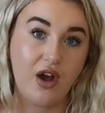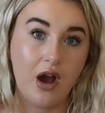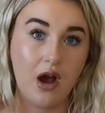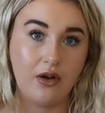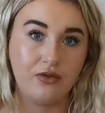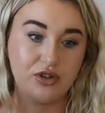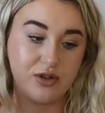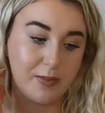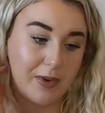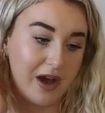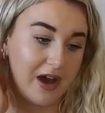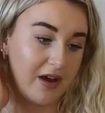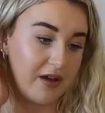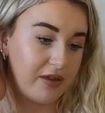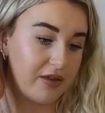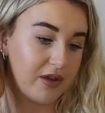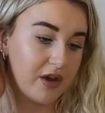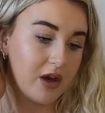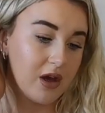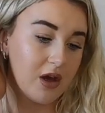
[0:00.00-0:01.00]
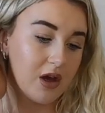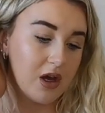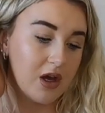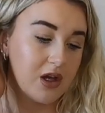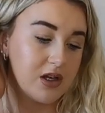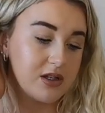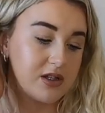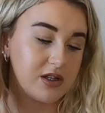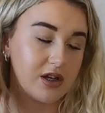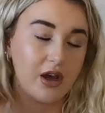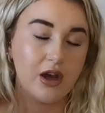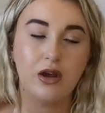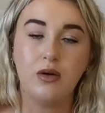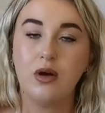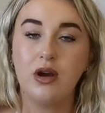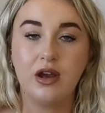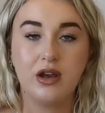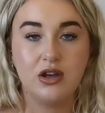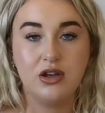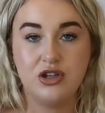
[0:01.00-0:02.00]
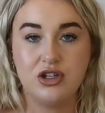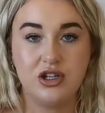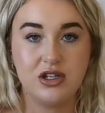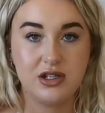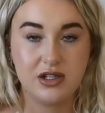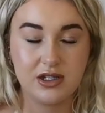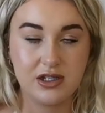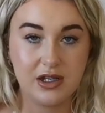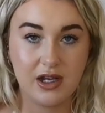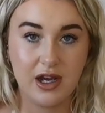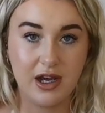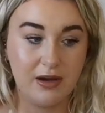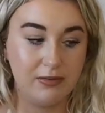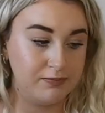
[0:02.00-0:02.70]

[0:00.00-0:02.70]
after birth, so I can just